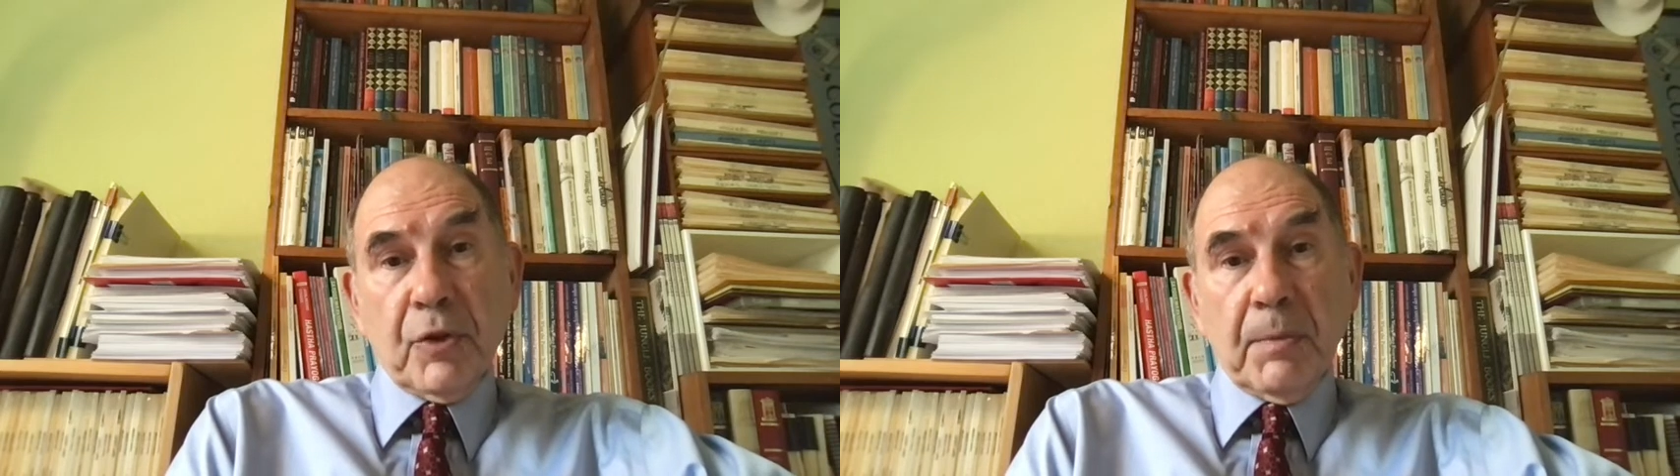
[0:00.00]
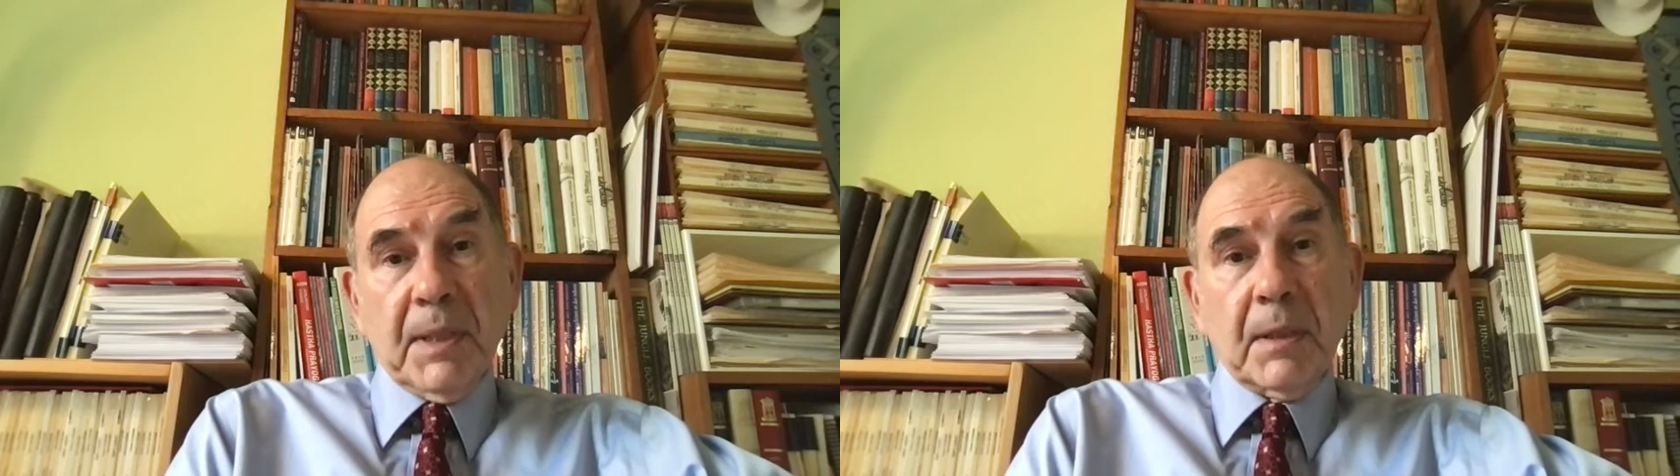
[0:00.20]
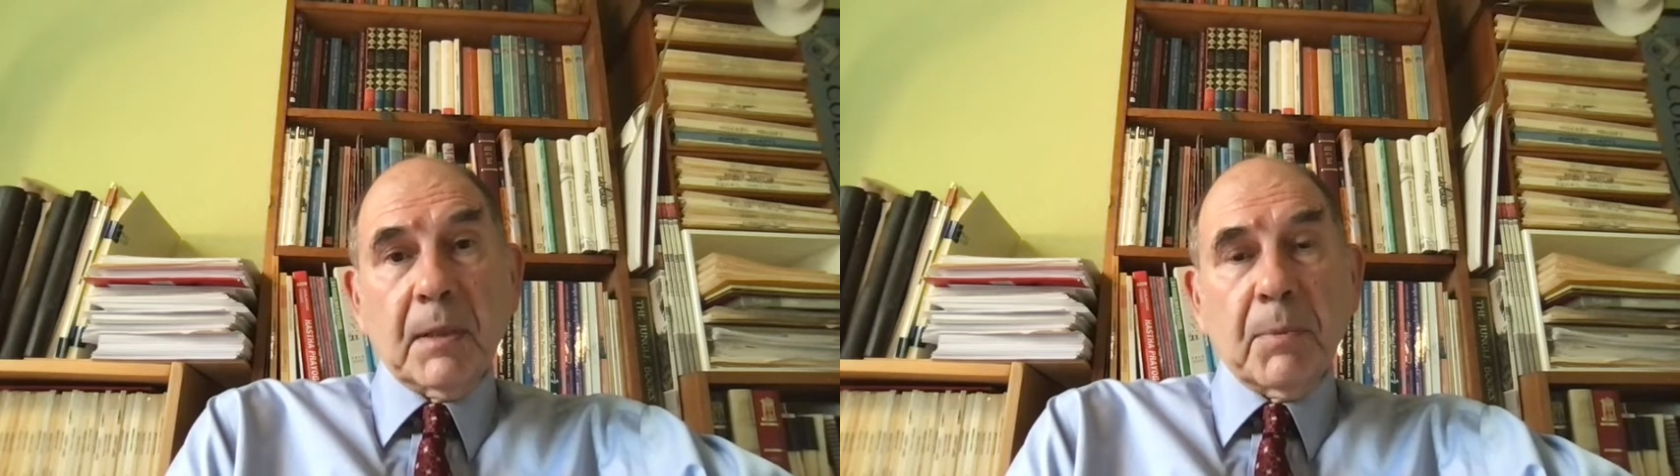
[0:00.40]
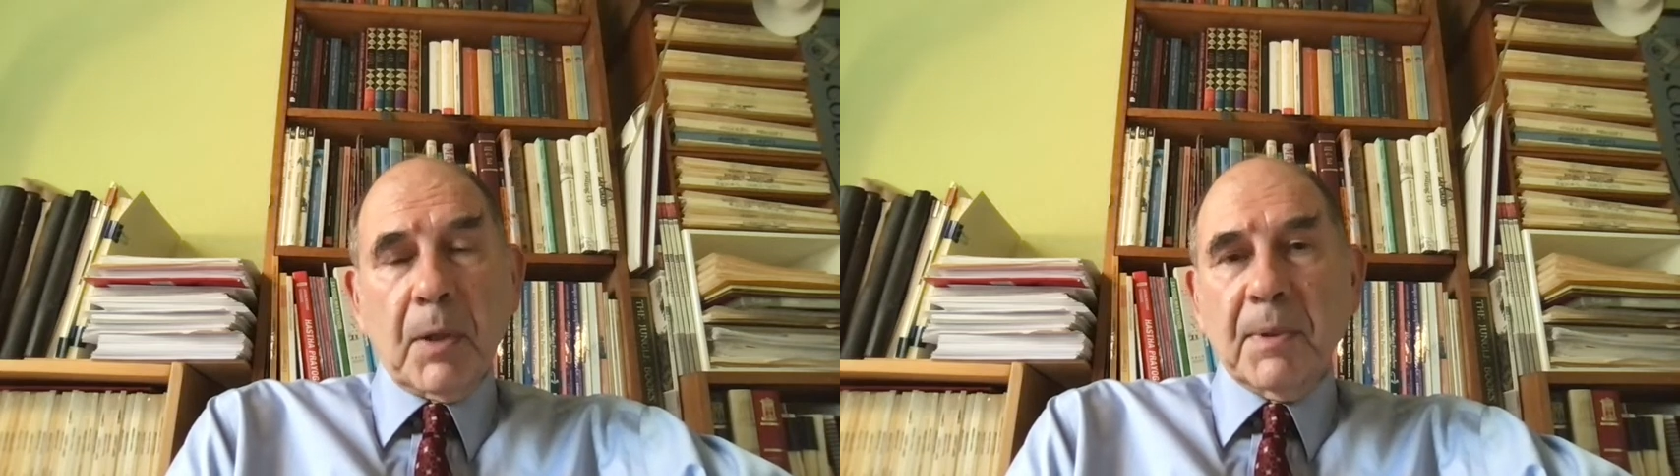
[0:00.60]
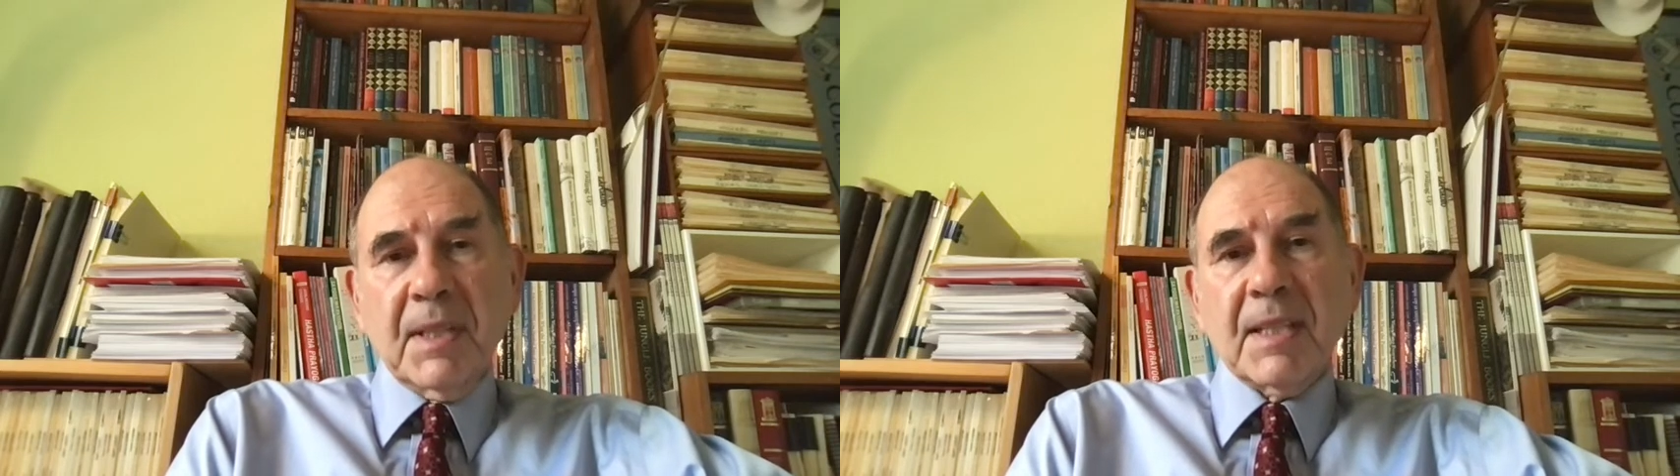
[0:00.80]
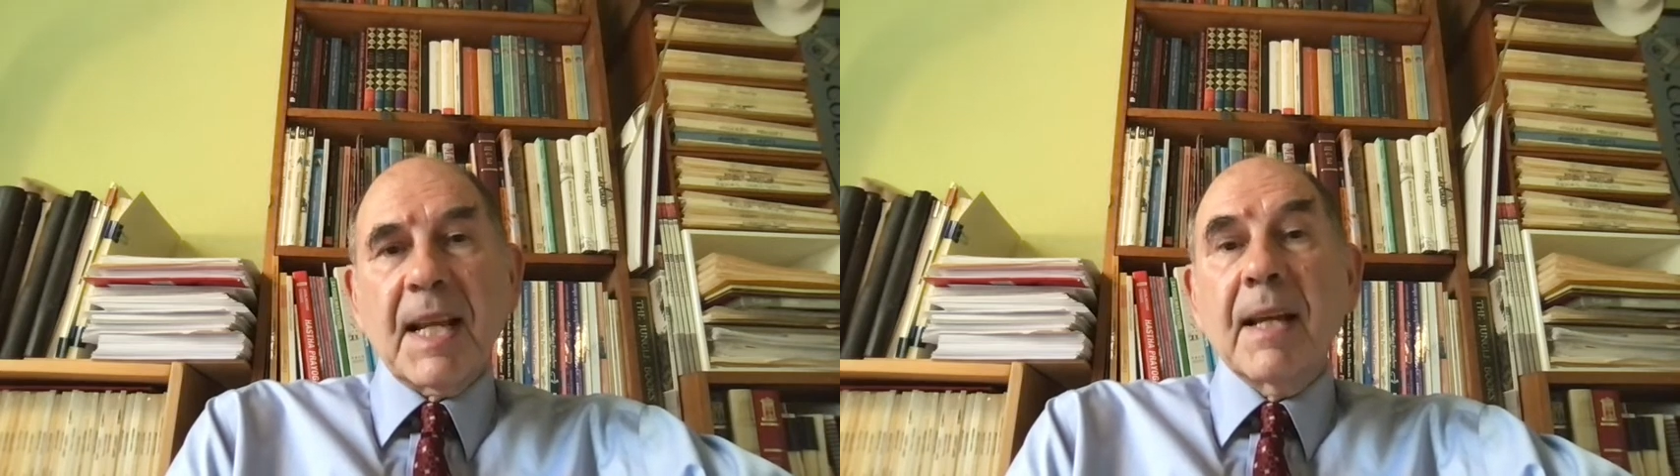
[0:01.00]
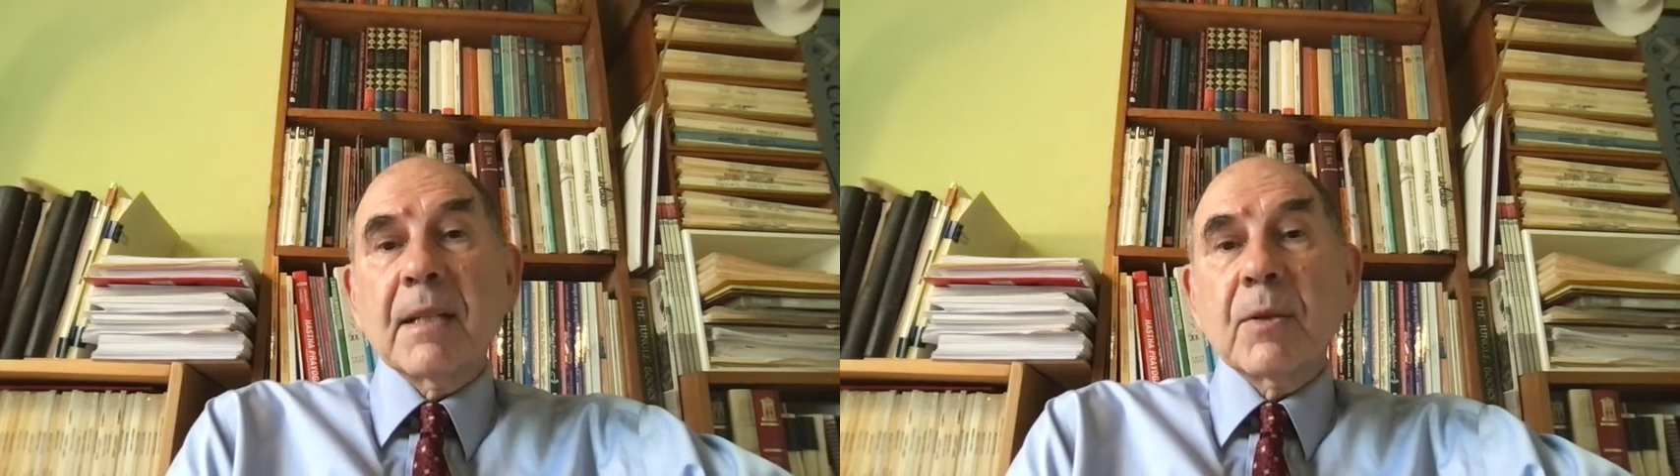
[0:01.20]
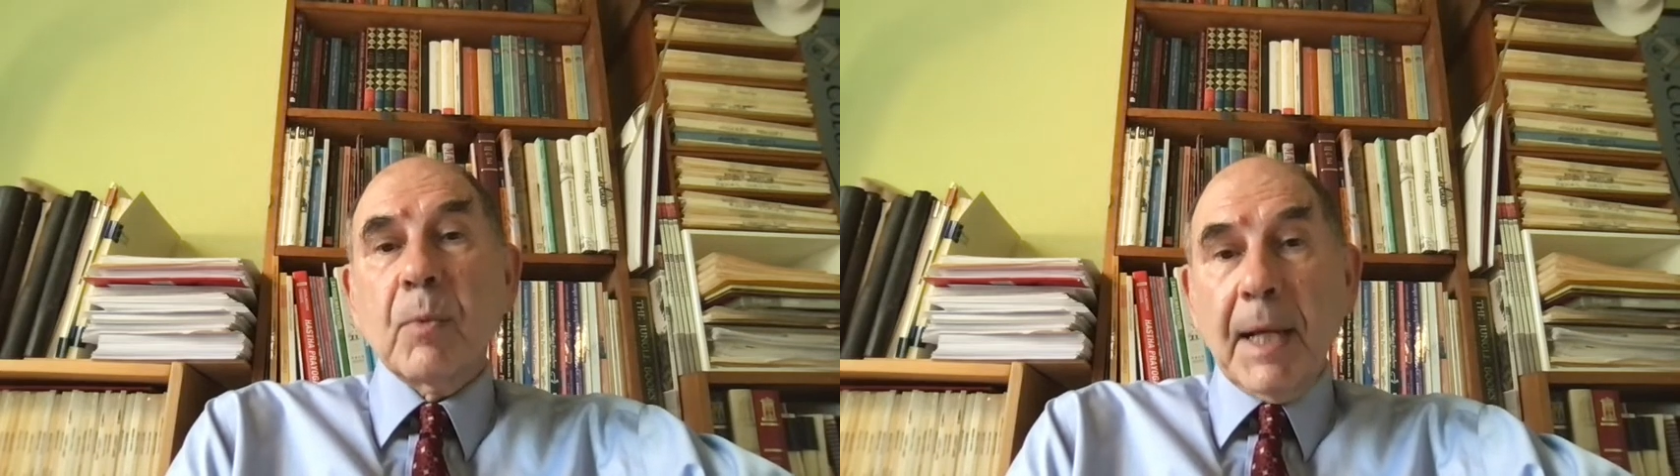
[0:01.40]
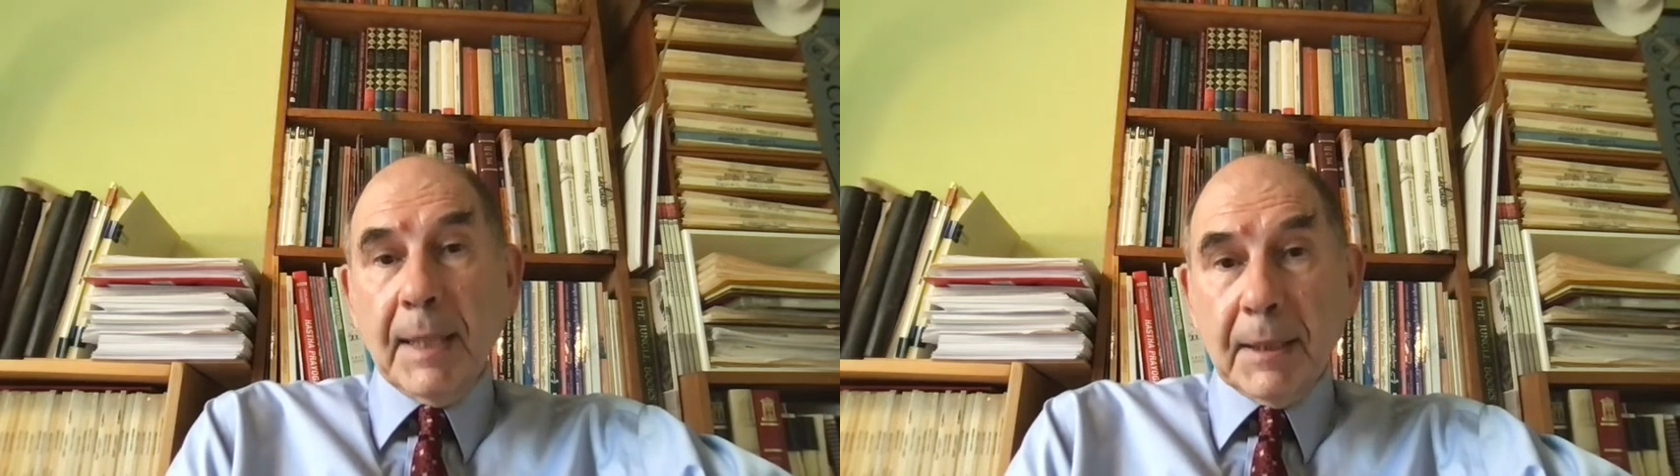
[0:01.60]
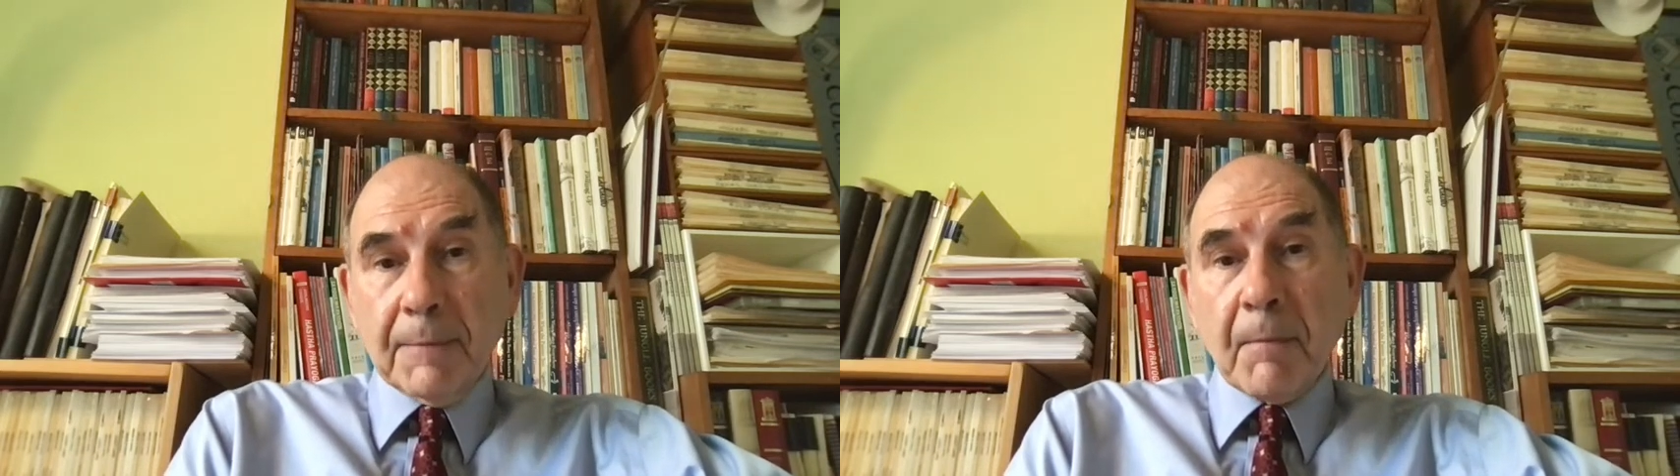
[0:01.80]
geometrical properties as
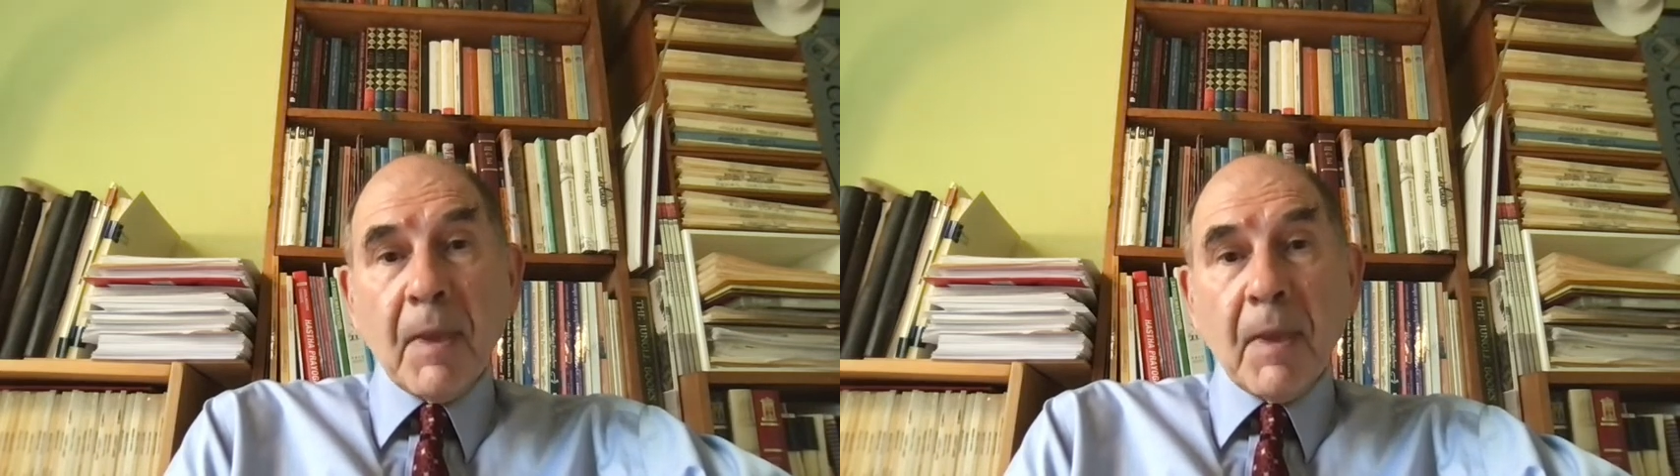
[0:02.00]
well